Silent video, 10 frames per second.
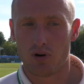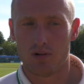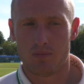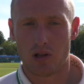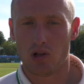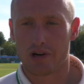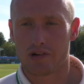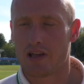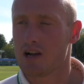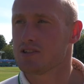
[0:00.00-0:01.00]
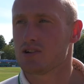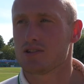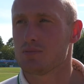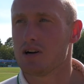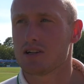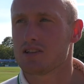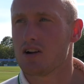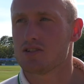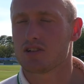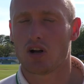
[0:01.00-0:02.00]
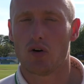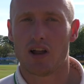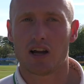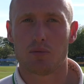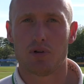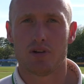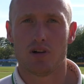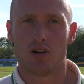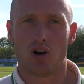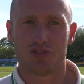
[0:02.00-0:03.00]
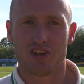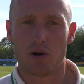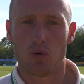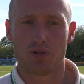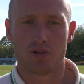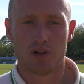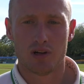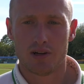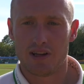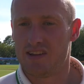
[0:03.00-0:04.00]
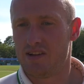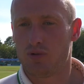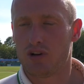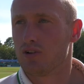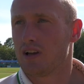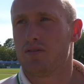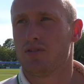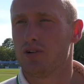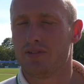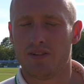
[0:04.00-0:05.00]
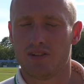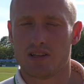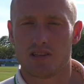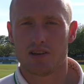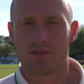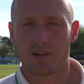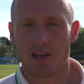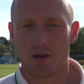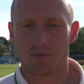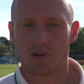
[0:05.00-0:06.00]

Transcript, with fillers: But a lot of credit has to go to Marcus Harris and Colin Ackermann uh, on day one if we don't get 450, a different game.